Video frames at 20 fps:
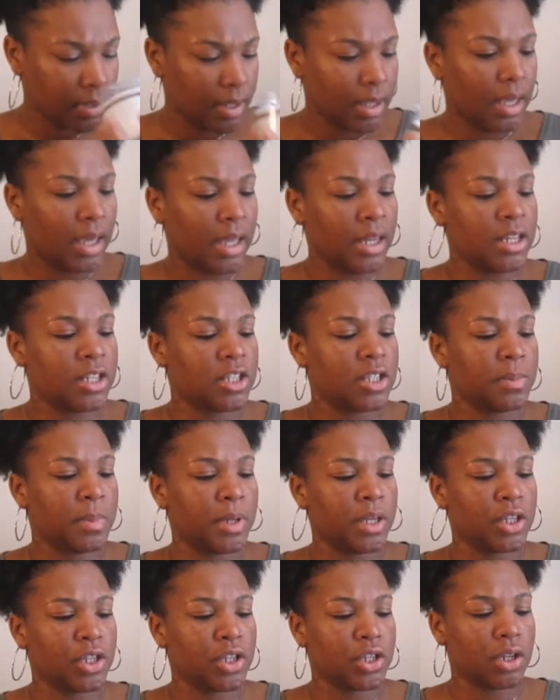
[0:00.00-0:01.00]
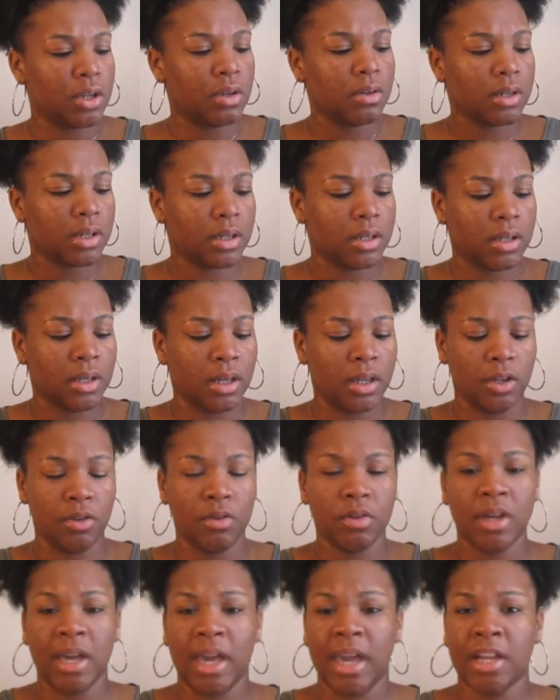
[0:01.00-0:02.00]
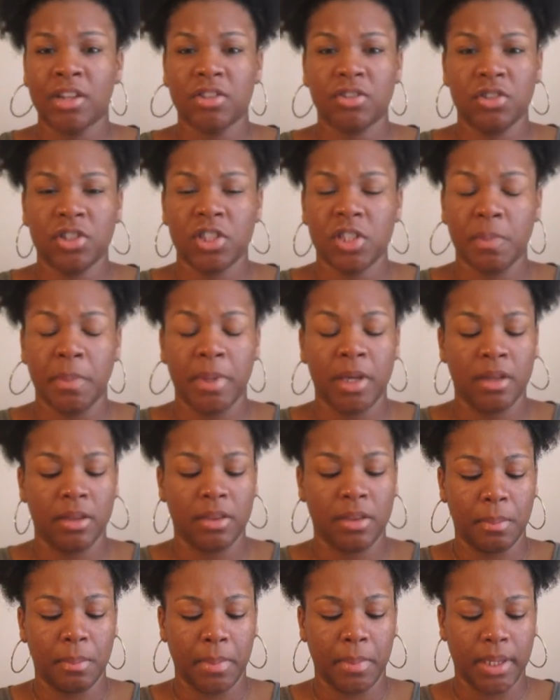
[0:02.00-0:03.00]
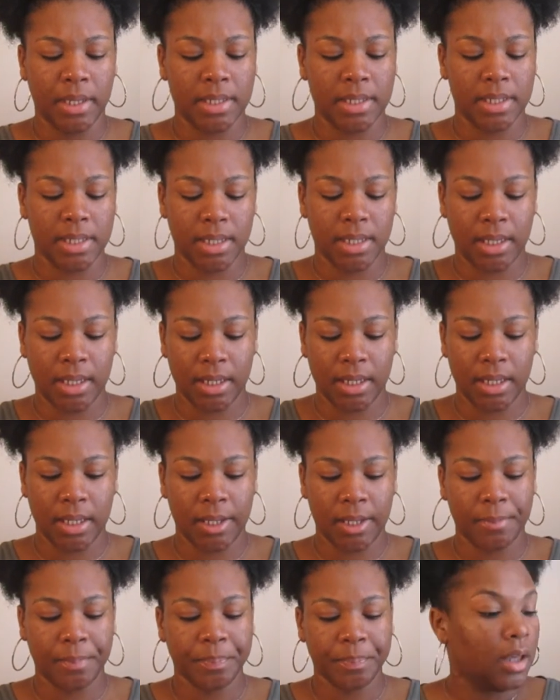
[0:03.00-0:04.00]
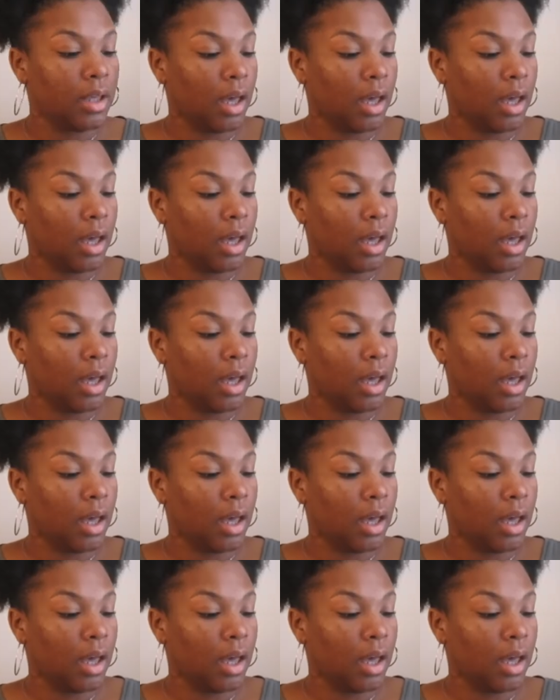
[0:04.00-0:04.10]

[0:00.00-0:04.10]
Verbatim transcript: And it smells so good. You can actually smell mint in it.